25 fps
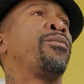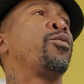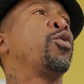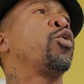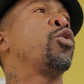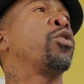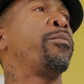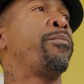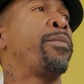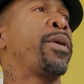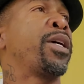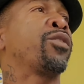you
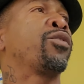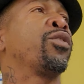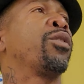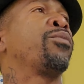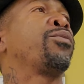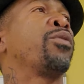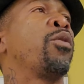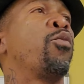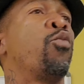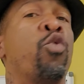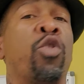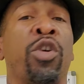can mess up
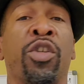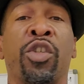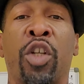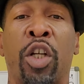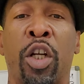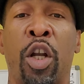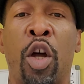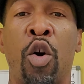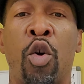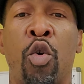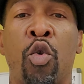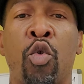someone's
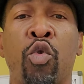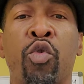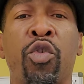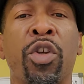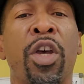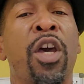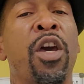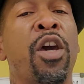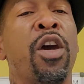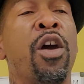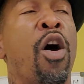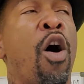clothes
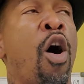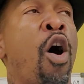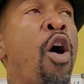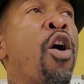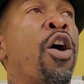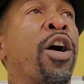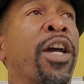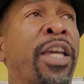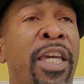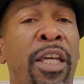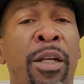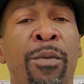
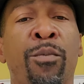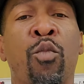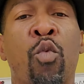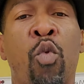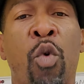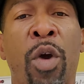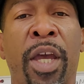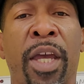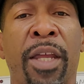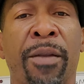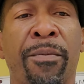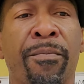or get them
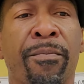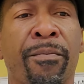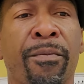wet.